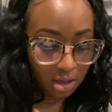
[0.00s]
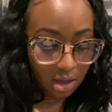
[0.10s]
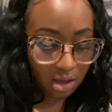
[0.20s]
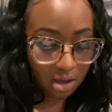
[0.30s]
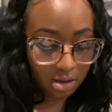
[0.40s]

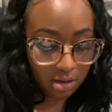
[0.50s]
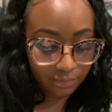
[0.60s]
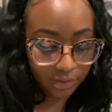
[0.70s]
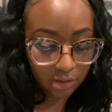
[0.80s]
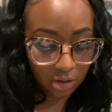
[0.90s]

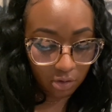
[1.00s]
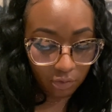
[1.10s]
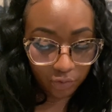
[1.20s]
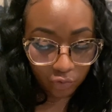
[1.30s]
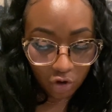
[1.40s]
So
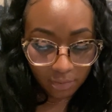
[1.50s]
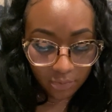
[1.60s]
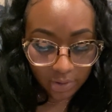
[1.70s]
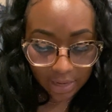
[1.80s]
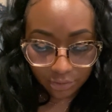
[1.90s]
normally
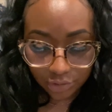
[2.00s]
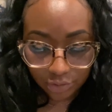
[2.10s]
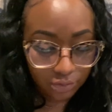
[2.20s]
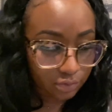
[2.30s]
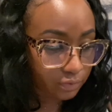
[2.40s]
what I'll
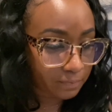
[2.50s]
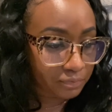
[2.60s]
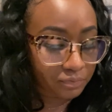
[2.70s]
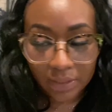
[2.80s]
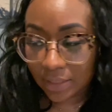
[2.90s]
do
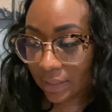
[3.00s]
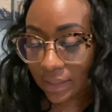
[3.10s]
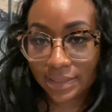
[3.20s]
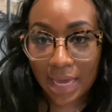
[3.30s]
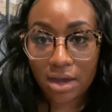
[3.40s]

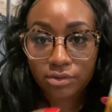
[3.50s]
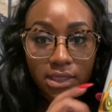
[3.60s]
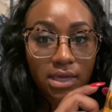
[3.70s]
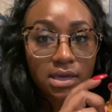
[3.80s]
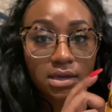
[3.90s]
is I'll
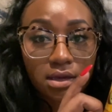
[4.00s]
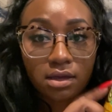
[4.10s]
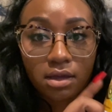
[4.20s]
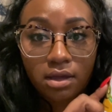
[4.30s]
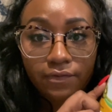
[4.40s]
take
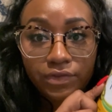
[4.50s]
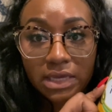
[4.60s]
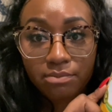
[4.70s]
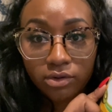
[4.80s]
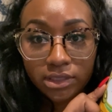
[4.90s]
the
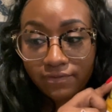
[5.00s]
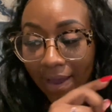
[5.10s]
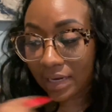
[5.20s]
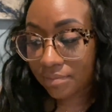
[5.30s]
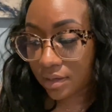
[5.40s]

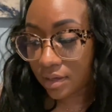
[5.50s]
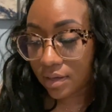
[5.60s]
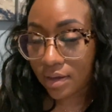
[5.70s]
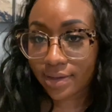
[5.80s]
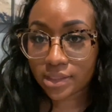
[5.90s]

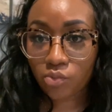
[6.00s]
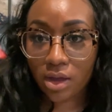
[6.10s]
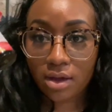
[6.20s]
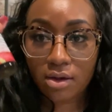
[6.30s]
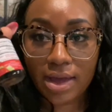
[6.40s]
multivitamin, as
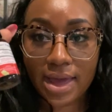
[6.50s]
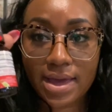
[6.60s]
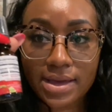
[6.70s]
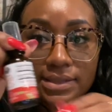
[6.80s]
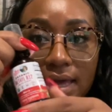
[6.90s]
well
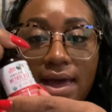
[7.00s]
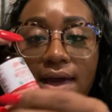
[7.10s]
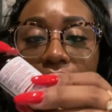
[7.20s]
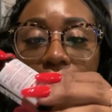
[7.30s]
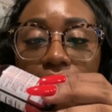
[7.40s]
as I
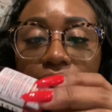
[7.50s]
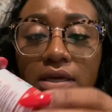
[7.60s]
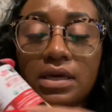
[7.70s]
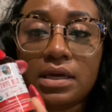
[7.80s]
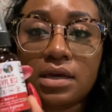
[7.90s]
have
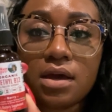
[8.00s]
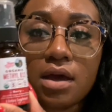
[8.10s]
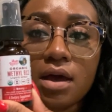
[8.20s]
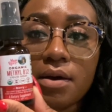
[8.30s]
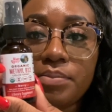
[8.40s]
the
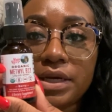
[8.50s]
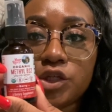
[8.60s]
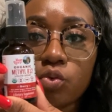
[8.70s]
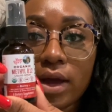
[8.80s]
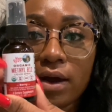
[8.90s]

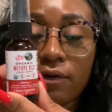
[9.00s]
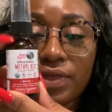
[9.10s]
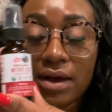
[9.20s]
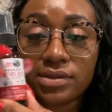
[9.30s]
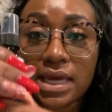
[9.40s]
B12
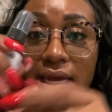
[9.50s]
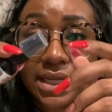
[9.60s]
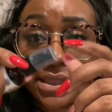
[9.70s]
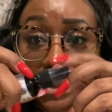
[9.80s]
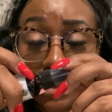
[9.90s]
that I'll take, and
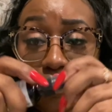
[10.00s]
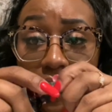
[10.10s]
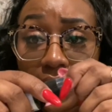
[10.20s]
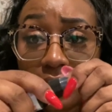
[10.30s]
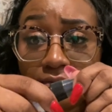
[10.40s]
it's a
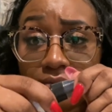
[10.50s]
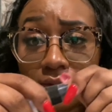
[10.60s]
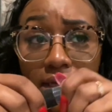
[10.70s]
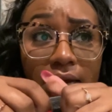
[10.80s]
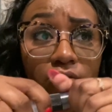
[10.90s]
spray,
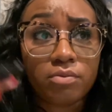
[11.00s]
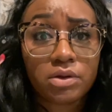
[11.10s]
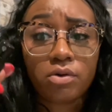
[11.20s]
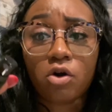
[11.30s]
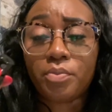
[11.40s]
and I normally
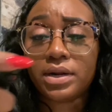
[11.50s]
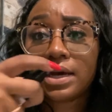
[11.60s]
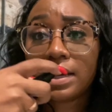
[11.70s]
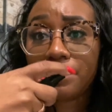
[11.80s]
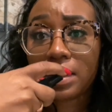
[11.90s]
will open it
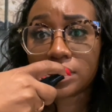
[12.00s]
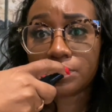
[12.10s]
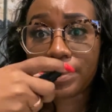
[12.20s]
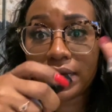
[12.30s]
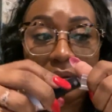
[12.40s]
up, I'll
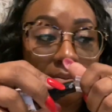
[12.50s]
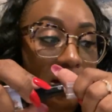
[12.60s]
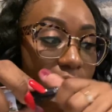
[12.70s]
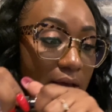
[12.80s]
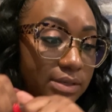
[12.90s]
spray it in my
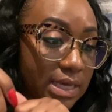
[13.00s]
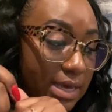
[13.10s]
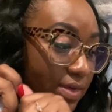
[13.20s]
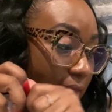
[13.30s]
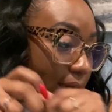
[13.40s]
mouth, I'll
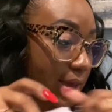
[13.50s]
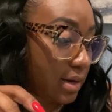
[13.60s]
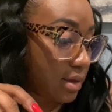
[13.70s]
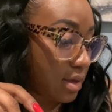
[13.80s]
take that.